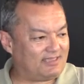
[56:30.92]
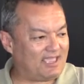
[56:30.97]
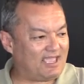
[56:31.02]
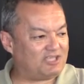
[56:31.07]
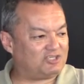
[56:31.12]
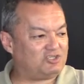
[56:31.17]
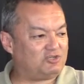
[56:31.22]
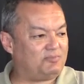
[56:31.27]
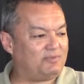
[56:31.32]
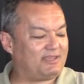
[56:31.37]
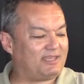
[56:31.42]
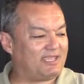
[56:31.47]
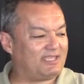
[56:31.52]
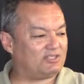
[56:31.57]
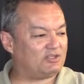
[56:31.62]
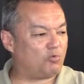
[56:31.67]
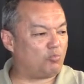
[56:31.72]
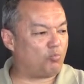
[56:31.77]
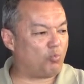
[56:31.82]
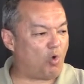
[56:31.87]
As you begin
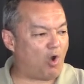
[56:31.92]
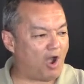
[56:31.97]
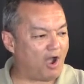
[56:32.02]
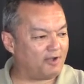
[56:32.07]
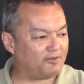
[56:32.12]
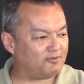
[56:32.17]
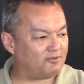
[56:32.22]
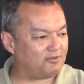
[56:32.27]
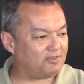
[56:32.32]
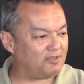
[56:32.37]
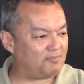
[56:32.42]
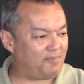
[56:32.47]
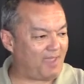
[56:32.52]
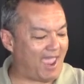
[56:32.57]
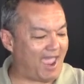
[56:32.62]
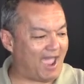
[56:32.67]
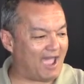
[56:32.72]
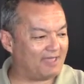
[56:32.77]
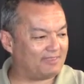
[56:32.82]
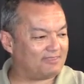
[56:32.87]
to wander the
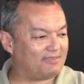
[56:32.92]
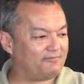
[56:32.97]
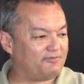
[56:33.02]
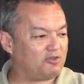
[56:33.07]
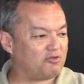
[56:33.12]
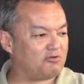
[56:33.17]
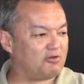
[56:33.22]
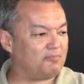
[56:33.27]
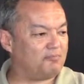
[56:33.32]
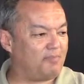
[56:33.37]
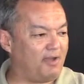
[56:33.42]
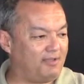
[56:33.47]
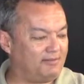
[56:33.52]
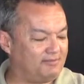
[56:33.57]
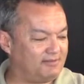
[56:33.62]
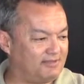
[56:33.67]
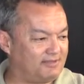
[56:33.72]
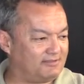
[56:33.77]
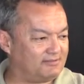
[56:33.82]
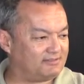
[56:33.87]
path of your
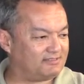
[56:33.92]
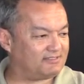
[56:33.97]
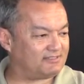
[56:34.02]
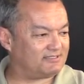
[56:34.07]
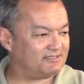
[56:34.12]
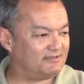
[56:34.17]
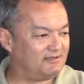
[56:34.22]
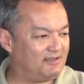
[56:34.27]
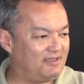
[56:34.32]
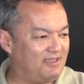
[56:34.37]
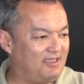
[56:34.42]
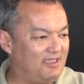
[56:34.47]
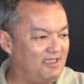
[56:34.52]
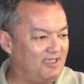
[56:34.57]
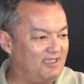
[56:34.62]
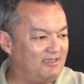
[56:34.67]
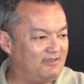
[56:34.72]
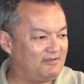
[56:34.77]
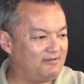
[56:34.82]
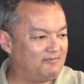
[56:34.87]
abundance,
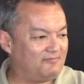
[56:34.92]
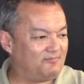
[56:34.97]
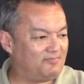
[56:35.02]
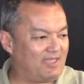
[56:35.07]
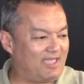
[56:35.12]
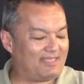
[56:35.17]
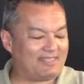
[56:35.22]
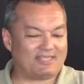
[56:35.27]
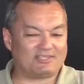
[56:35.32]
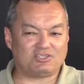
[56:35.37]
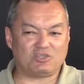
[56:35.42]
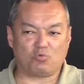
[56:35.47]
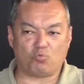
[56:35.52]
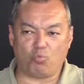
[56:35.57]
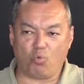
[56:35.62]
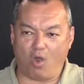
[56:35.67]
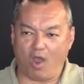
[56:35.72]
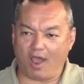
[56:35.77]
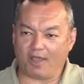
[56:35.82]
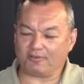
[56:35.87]
and as you
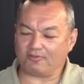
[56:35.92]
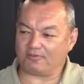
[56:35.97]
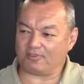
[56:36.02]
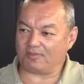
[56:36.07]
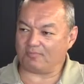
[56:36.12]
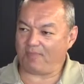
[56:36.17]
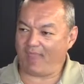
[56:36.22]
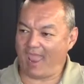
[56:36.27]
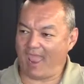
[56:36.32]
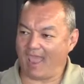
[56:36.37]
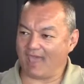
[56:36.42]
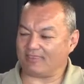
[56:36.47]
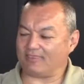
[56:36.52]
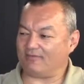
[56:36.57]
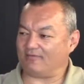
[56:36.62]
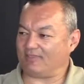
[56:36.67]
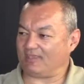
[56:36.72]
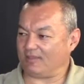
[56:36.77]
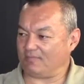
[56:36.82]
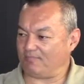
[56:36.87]
wander the path
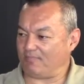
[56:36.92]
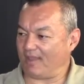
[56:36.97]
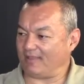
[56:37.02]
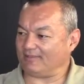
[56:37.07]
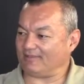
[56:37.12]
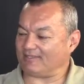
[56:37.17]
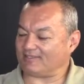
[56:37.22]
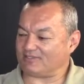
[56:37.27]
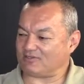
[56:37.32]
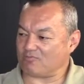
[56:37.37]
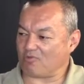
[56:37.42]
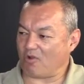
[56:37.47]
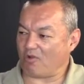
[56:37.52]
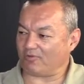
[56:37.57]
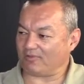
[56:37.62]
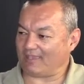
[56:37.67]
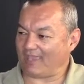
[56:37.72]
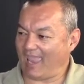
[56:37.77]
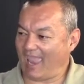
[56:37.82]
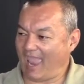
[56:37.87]
of the abundance you
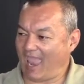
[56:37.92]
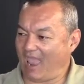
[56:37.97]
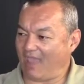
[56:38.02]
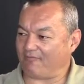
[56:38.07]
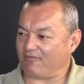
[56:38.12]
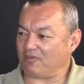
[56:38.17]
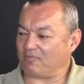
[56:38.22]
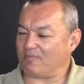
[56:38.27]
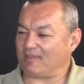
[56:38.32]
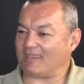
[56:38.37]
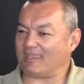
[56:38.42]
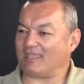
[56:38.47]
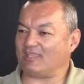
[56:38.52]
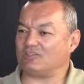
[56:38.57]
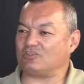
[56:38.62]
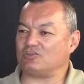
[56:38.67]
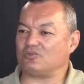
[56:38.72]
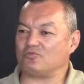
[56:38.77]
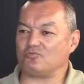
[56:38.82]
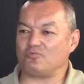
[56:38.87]
already have, you begin
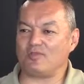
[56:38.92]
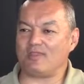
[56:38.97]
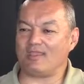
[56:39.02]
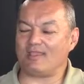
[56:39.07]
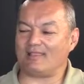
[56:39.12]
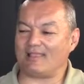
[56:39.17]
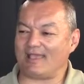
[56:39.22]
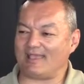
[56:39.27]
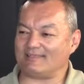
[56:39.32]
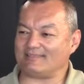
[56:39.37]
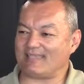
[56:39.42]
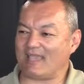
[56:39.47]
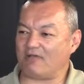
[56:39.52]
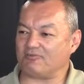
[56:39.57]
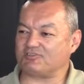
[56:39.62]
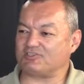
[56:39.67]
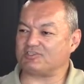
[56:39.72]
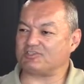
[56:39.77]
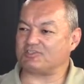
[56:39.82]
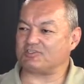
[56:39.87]
to realize how
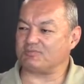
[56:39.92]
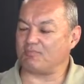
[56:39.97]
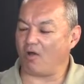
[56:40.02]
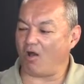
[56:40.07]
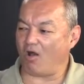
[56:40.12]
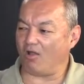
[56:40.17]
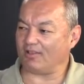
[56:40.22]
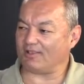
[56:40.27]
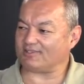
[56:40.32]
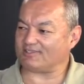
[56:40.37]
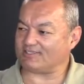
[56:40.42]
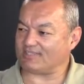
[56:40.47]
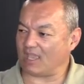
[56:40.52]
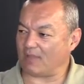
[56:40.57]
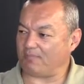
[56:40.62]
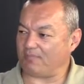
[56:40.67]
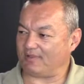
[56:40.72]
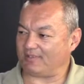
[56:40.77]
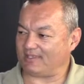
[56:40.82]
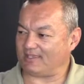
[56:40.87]
small a
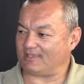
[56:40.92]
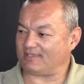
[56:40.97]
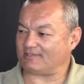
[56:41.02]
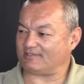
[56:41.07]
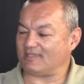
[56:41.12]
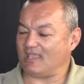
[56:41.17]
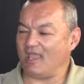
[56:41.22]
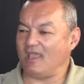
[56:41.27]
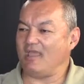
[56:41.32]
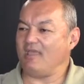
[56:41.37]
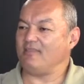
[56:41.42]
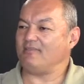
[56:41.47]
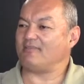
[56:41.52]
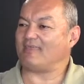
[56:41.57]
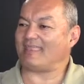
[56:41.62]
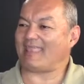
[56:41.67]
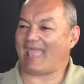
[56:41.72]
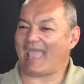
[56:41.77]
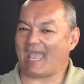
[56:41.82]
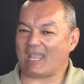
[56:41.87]
step it is to
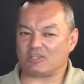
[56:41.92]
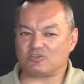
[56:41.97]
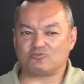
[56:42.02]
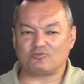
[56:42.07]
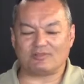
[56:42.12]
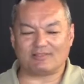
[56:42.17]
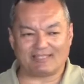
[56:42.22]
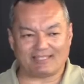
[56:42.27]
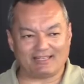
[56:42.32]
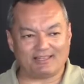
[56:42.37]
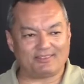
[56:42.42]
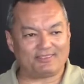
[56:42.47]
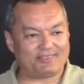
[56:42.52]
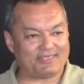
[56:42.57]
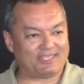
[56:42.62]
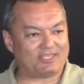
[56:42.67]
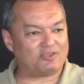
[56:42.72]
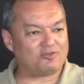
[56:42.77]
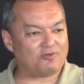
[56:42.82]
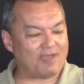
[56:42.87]
that extra little
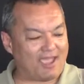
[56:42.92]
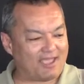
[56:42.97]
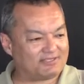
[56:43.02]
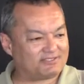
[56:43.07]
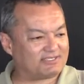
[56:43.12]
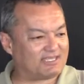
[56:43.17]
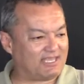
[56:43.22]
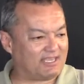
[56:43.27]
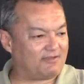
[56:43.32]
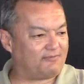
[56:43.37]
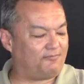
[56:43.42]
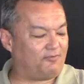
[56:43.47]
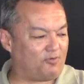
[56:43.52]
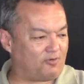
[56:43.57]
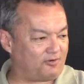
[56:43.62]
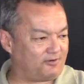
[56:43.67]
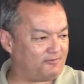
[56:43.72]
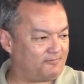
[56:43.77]
thing you're asking for.